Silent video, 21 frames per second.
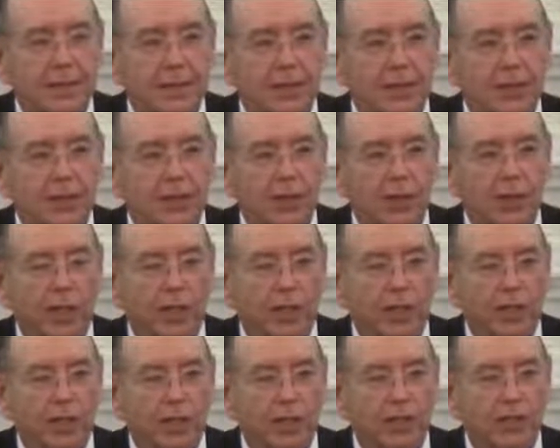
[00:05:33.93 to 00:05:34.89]
And so he
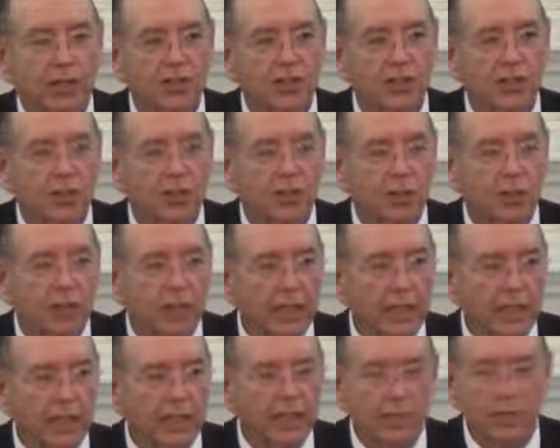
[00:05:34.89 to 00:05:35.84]
took several
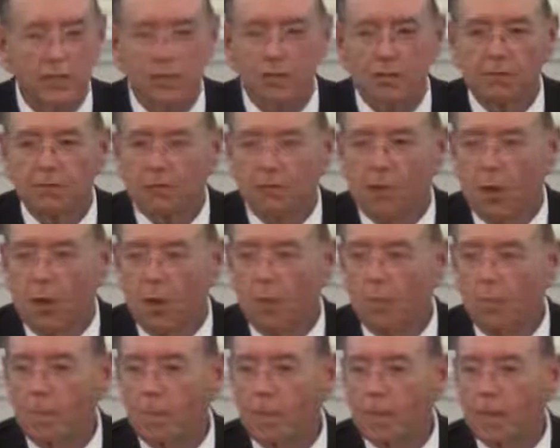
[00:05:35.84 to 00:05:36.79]
legions of
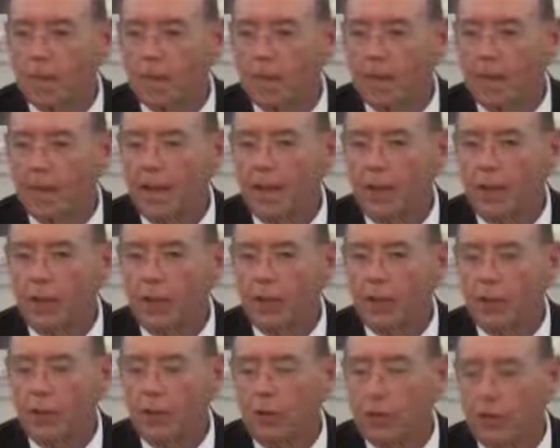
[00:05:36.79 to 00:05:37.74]
Rome and
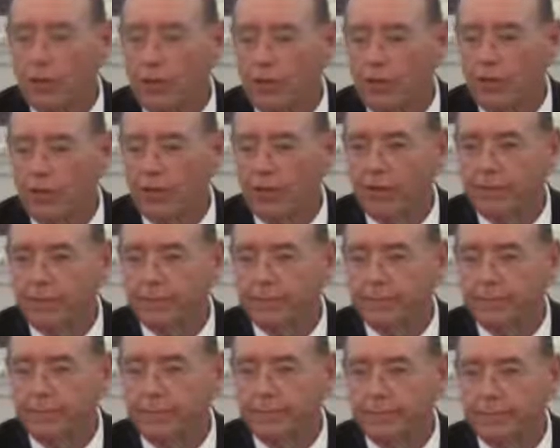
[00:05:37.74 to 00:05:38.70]
went north
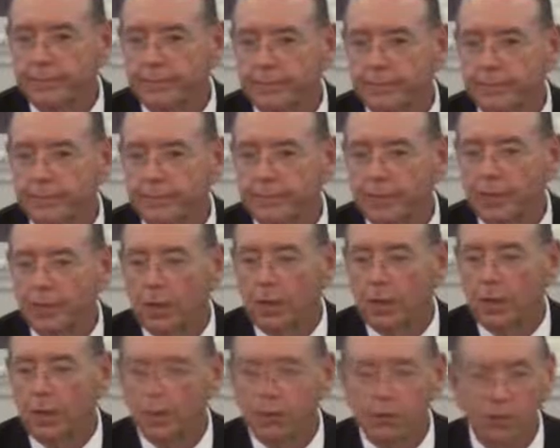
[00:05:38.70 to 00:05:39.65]
to
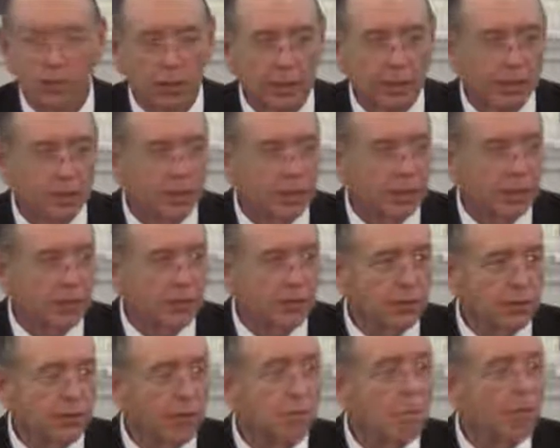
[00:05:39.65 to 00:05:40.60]
meet Julius
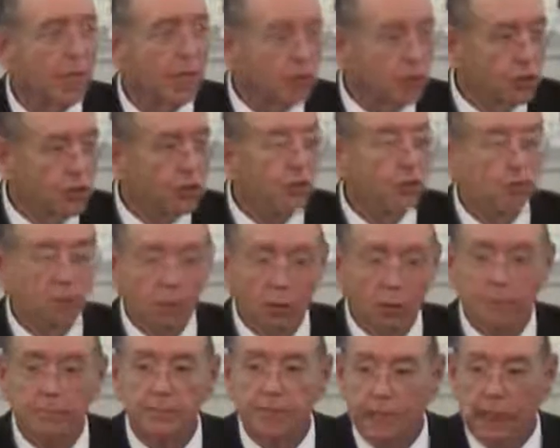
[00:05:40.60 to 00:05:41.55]
Caesar to make sure
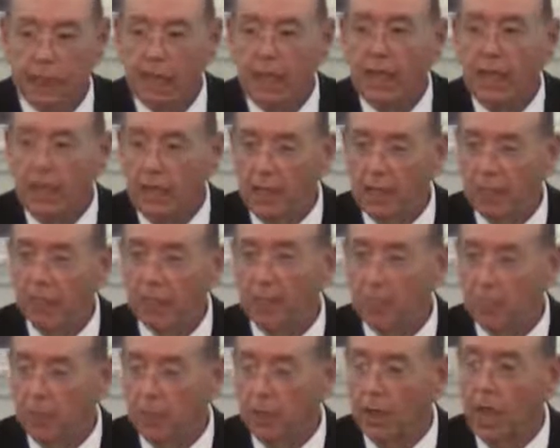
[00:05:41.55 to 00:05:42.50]
he had
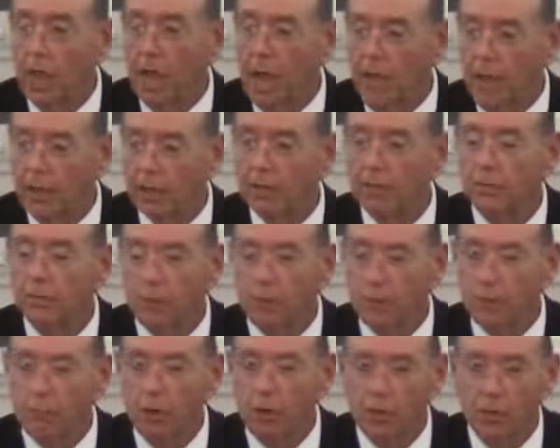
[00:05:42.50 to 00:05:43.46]
complied with
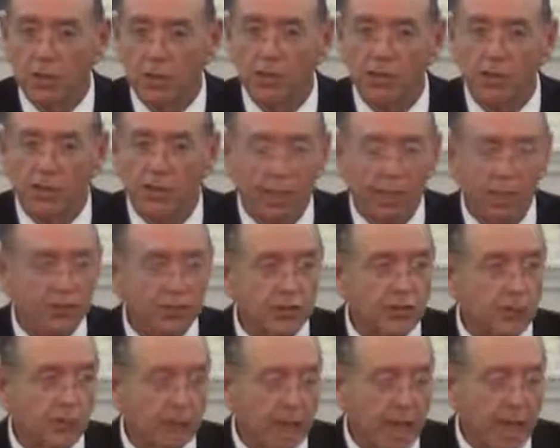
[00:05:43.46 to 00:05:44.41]
the Roman Senate's
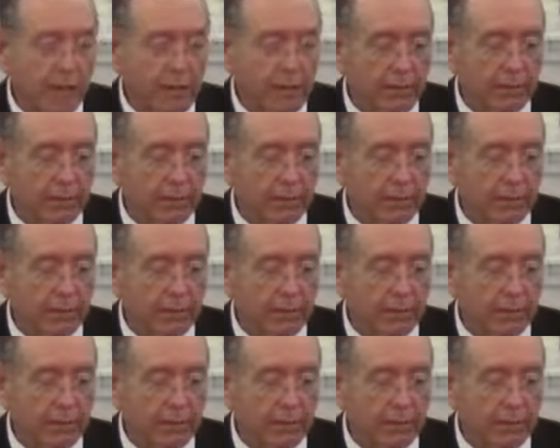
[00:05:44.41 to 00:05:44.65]
demand.